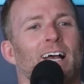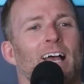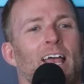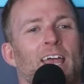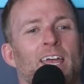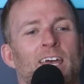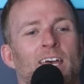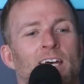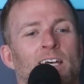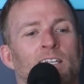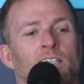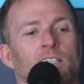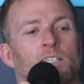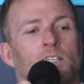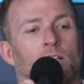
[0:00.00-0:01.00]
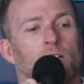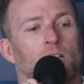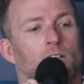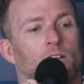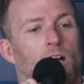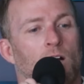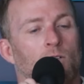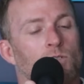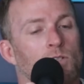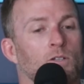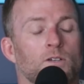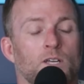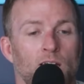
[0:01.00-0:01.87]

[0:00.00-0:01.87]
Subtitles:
And I was looking